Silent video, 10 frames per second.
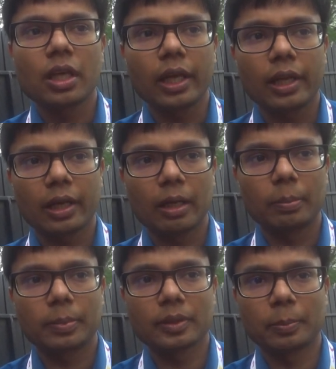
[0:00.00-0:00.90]
Scaling up,
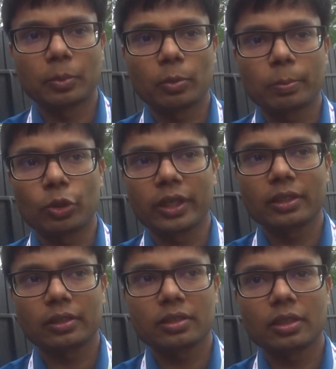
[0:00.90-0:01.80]
but the
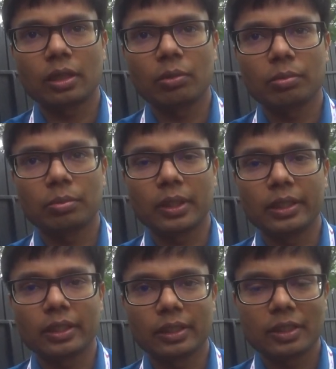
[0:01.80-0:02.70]
point is now
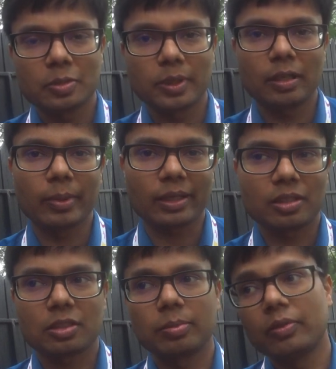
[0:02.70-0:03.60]
internet has become
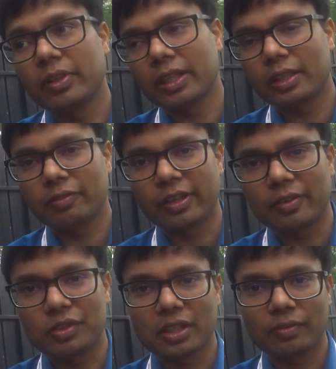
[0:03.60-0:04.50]
accessible. We are in a
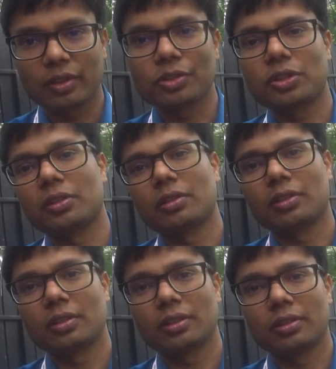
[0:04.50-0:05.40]
5G revolution.
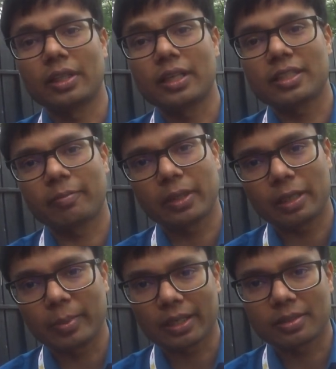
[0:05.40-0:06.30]
Things have
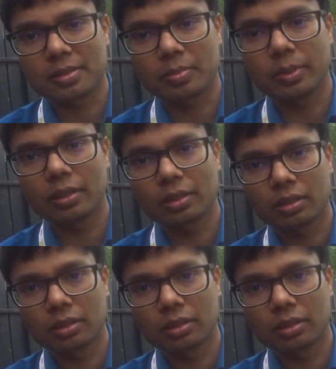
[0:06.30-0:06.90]
become accessible.